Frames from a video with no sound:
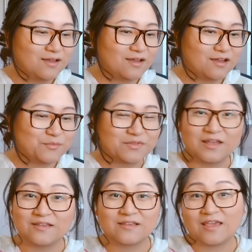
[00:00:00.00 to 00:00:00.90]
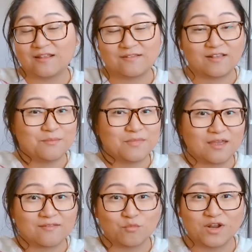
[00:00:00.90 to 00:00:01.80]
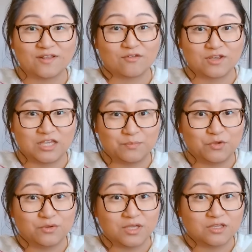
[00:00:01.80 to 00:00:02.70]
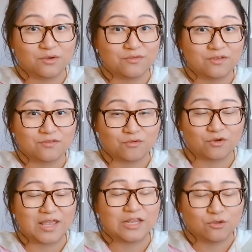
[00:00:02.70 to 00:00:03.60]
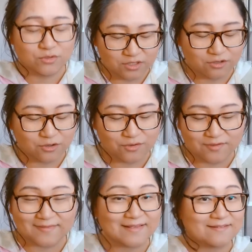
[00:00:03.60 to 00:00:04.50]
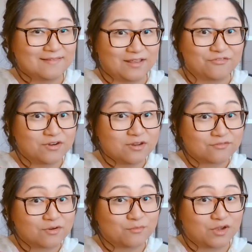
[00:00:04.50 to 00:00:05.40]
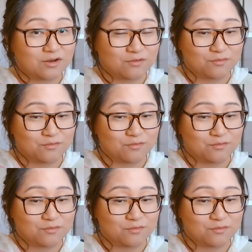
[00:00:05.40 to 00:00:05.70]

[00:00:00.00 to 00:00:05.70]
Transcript: Um, same as what is going to keep you in ketosis or get you into ketosis is different from what